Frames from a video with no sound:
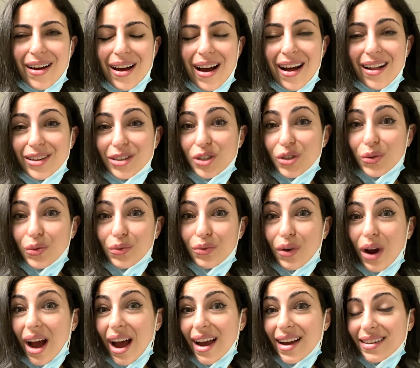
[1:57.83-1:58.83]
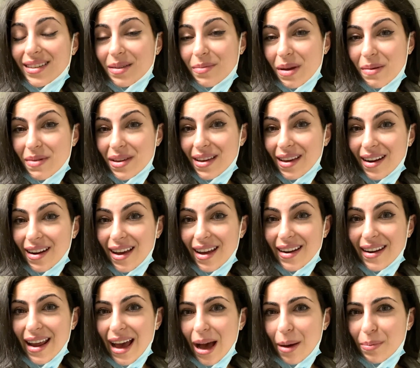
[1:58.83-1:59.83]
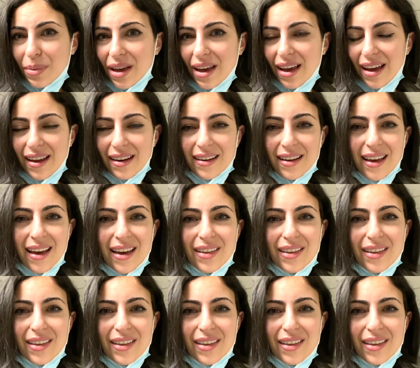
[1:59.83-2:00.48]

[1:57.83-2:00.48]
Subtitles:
I'll try to maybe get a nap in.